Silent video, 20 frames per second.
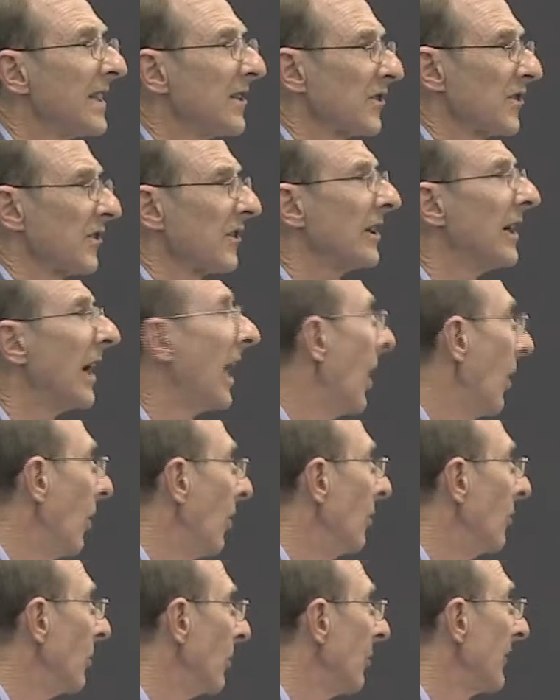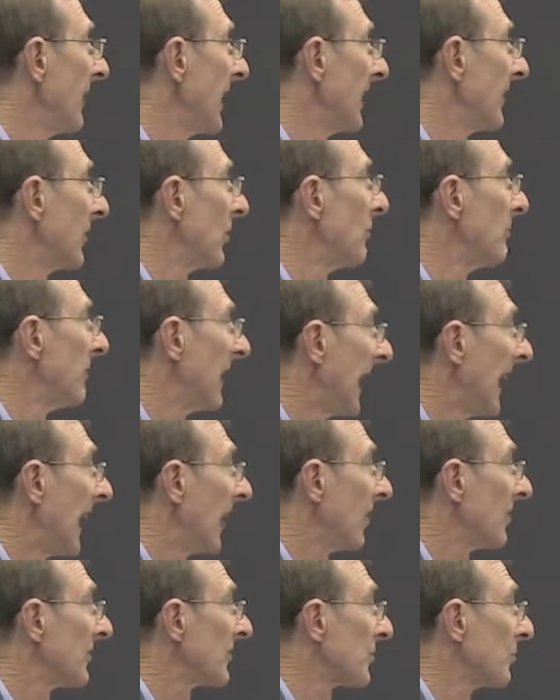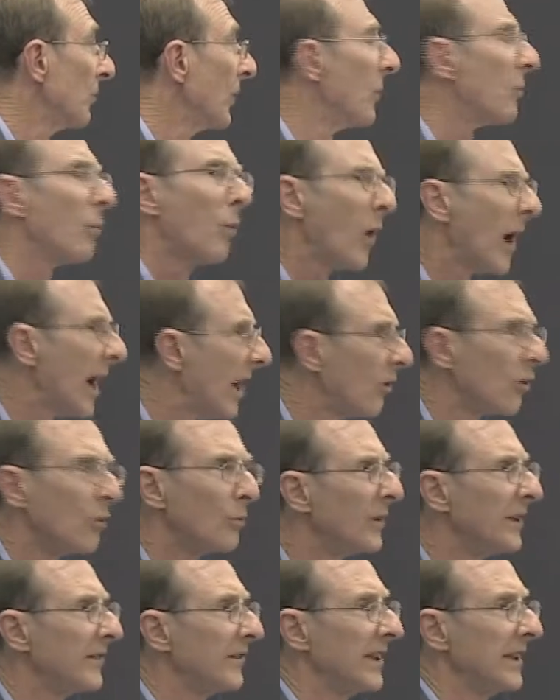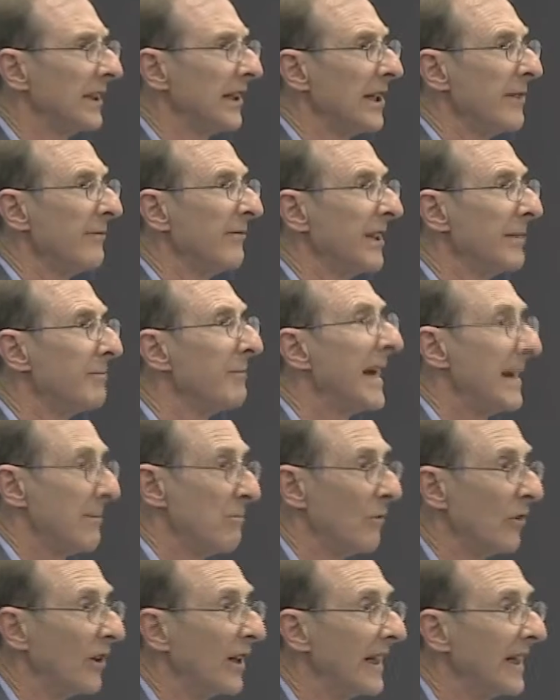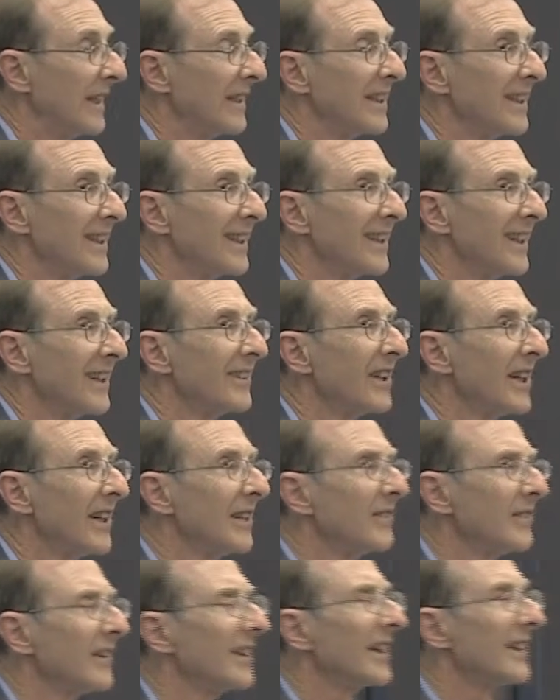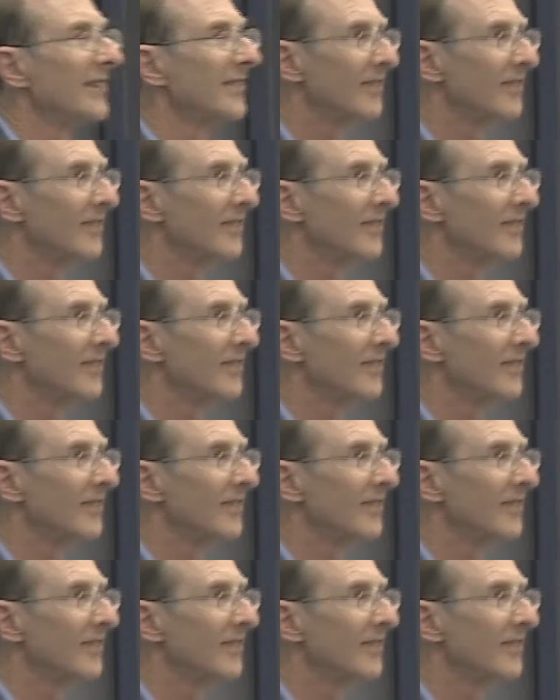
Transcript: years ago or thereabouts. We're well within living memory. And, and,